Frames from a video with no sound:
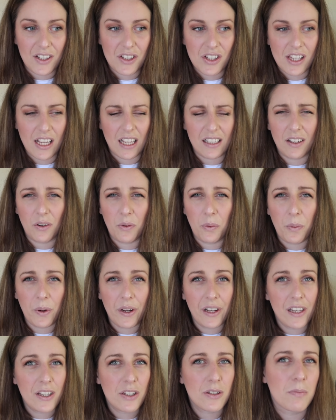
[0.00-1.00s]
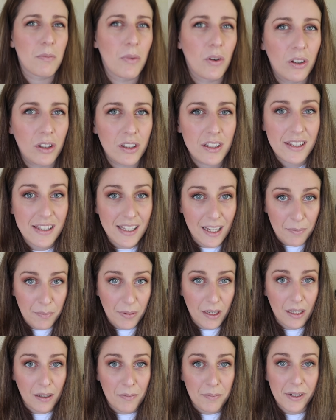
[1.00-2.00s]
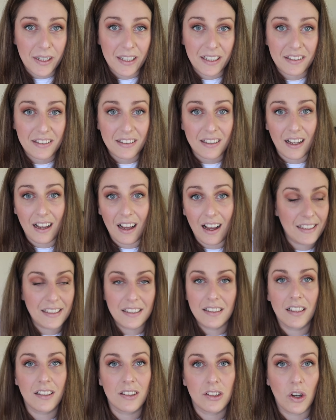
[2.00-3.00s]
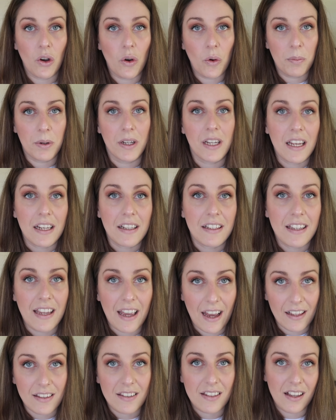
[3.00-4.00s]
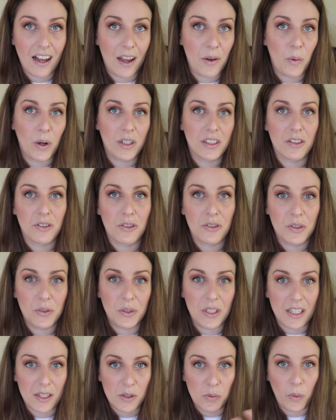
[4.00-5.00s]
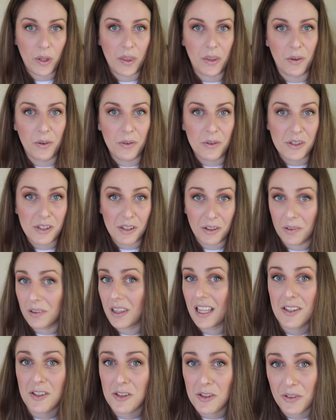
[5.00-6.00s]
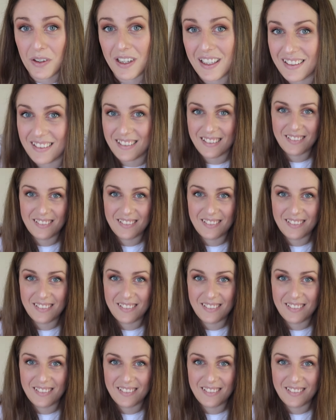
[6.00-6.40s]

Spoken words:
I just had a really small sneak peek, but I didn't open it yet. I wanted to do this with you, so let's do it.